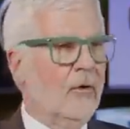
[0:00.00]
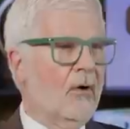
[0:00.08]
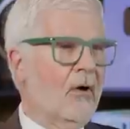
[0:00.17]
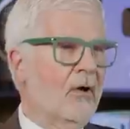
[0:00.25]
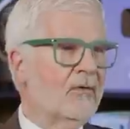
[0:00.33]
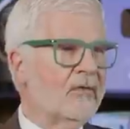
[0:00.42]

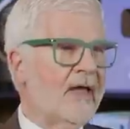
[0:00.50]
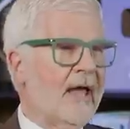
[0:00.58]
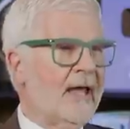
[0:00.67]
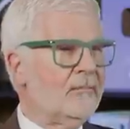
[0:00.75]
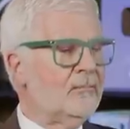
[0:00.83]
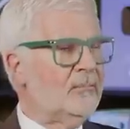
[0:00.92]
all
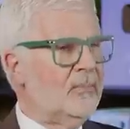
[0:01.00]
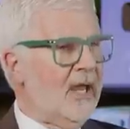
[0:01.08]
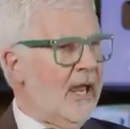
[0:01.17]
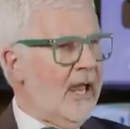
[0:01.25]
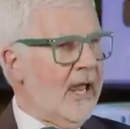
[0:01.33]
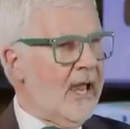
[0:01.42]
that
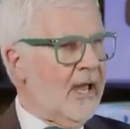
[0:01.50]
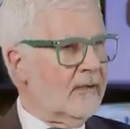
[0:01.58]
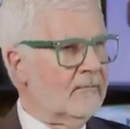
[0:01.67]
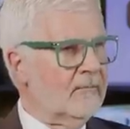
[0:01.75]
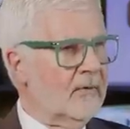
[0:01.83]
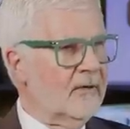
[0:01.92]

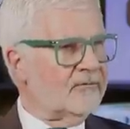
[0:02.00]
bad.